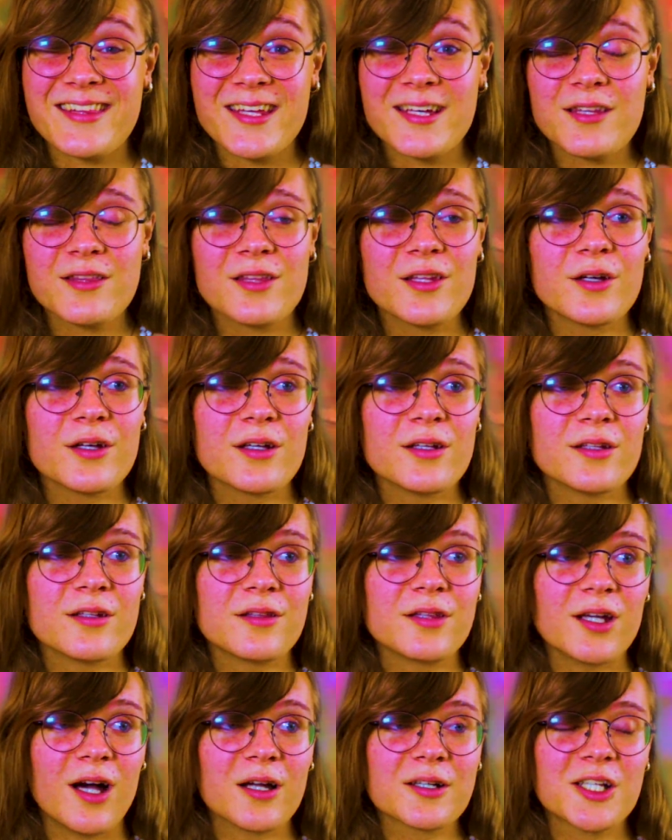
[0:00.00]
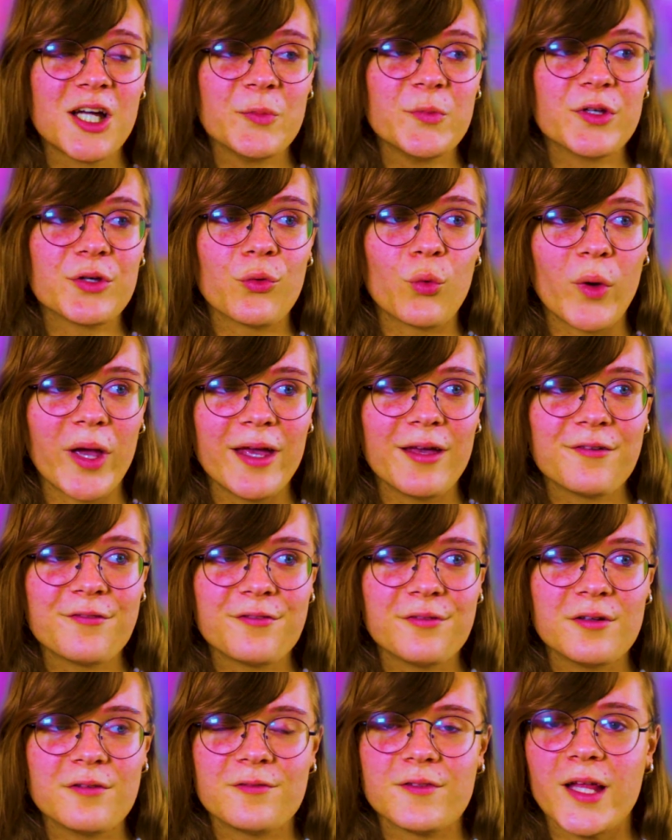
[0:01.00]
think the, the oncoming
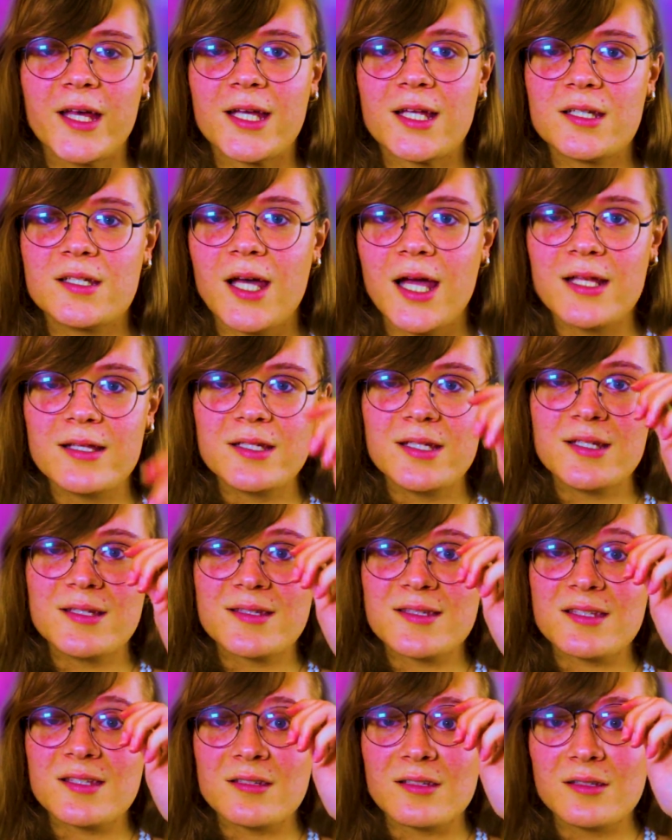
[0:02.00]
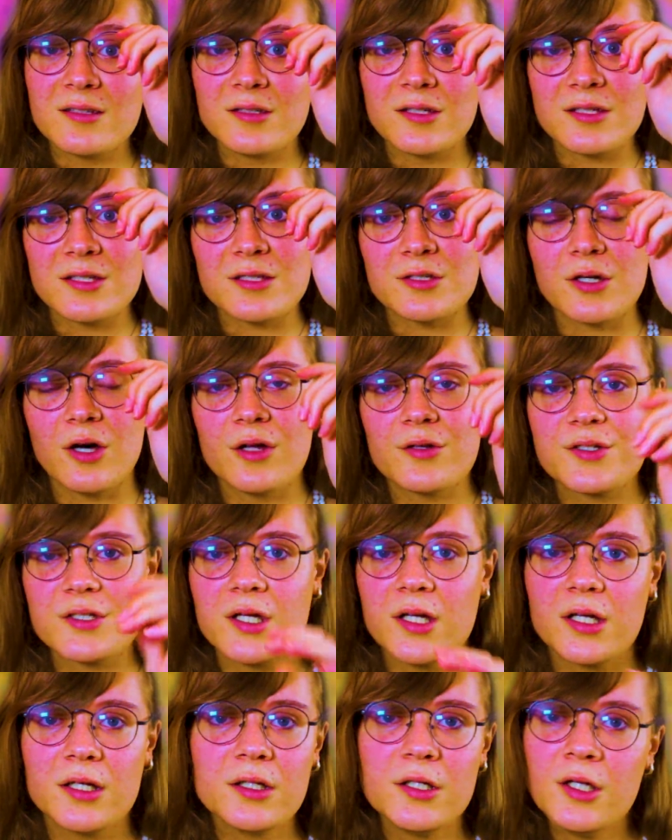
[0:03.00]
wave of like 90s
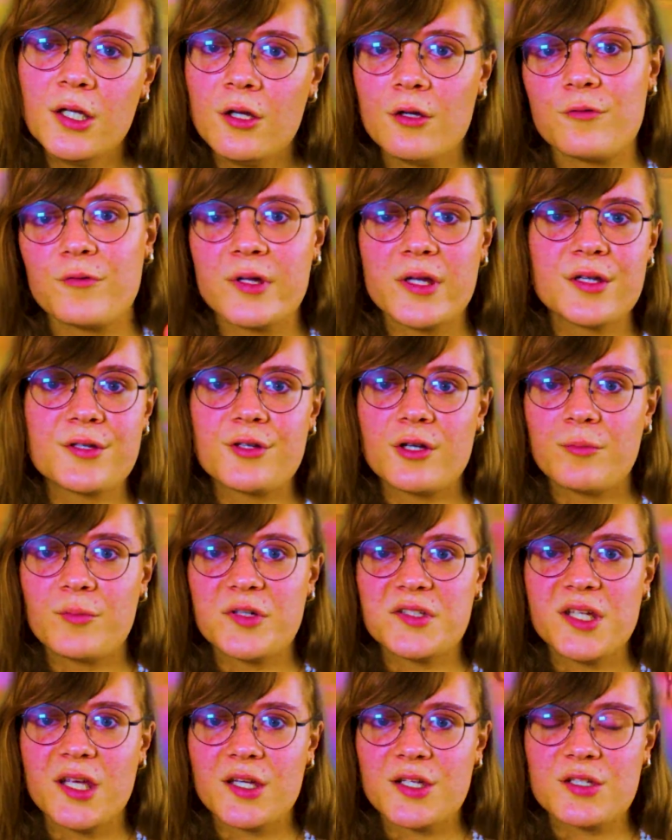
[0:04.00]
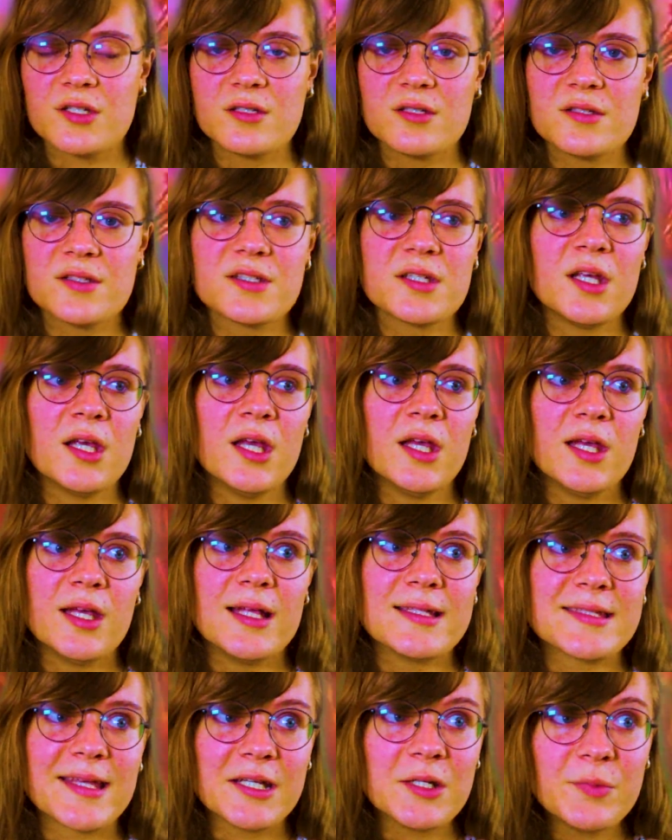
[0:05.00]
nostalgia reinterpretations
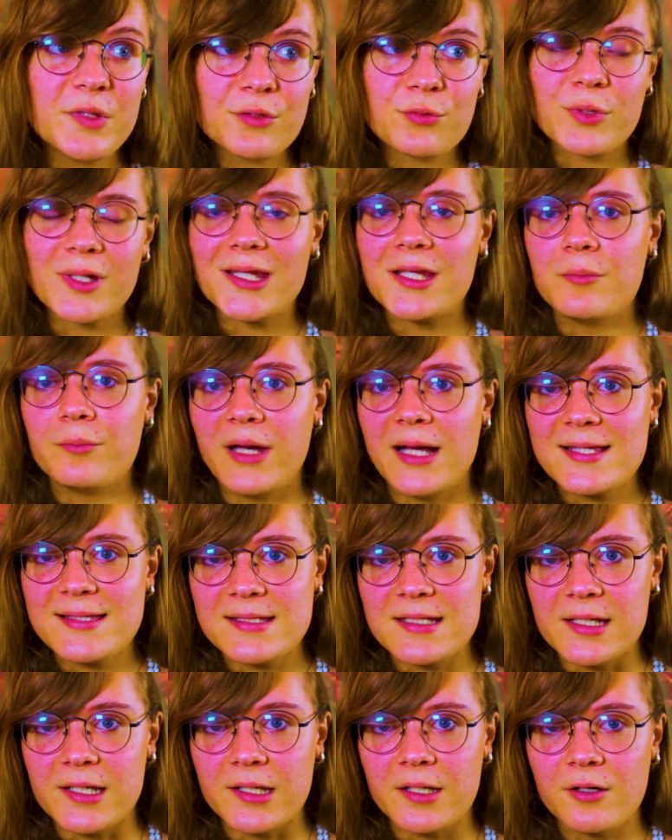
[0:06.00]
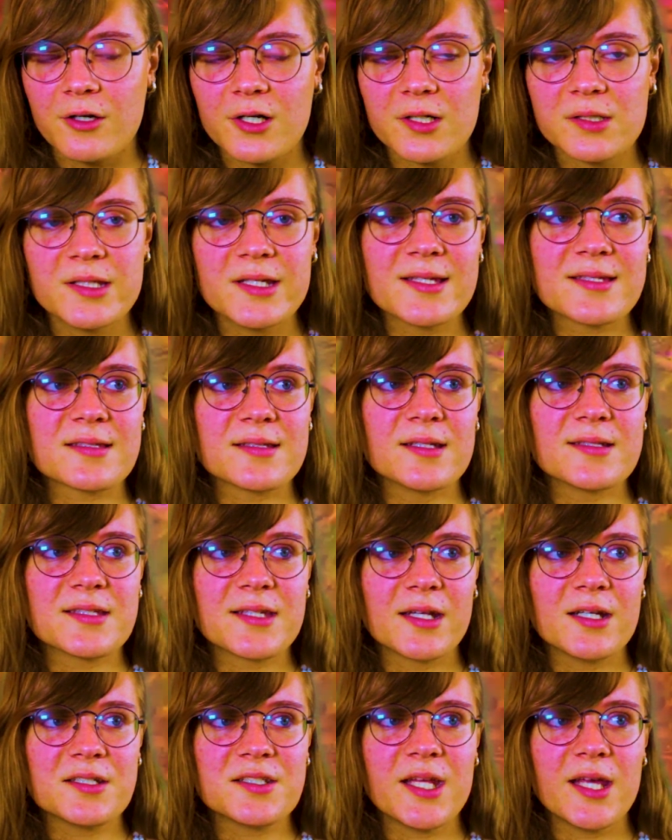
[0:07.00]
is gonna be really messy, or at least it's
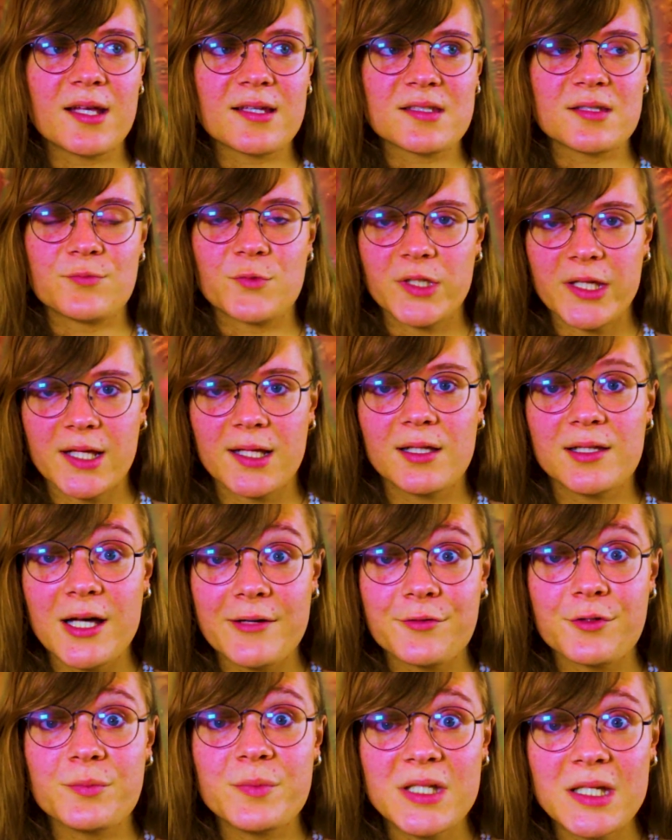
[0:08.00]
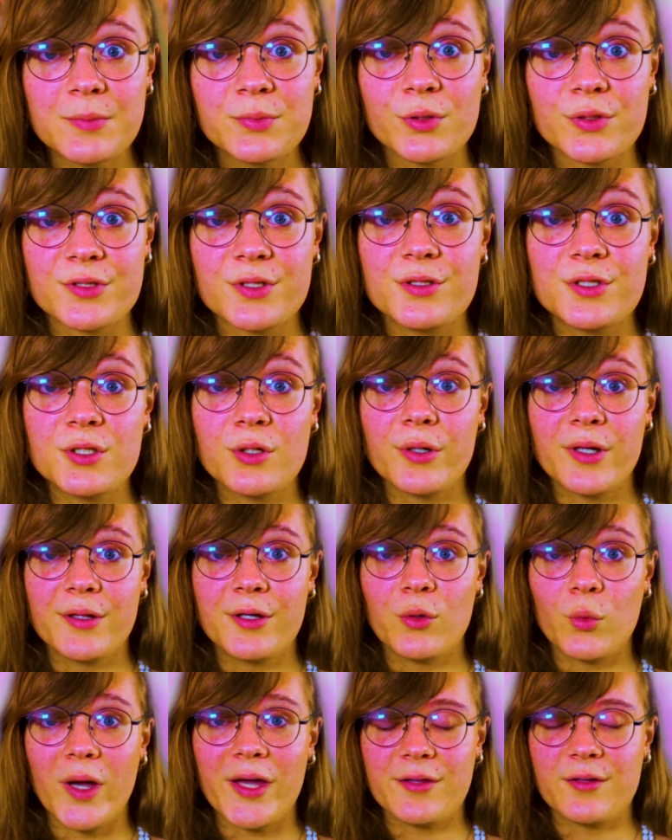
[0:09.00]
gonna take some really clever people to do it
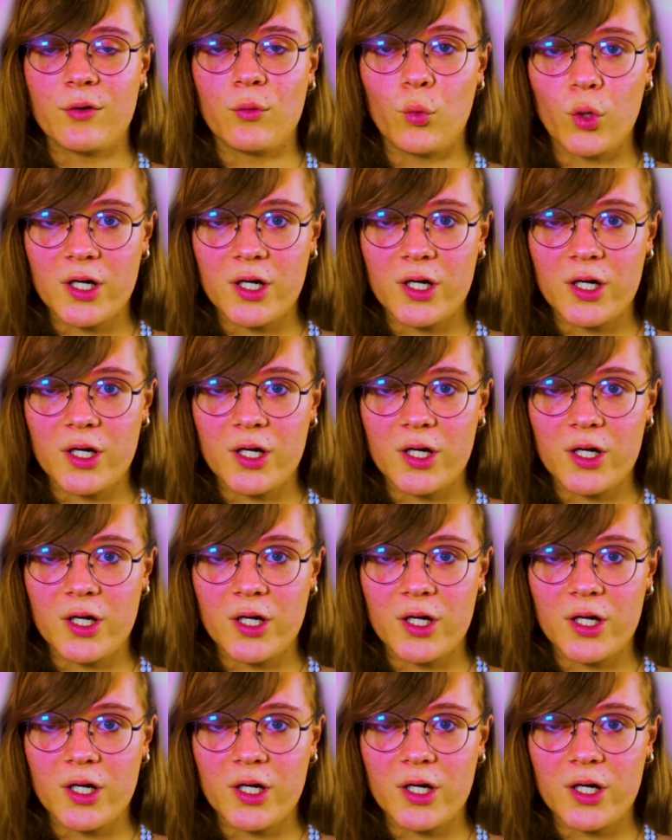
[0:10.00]
in a way that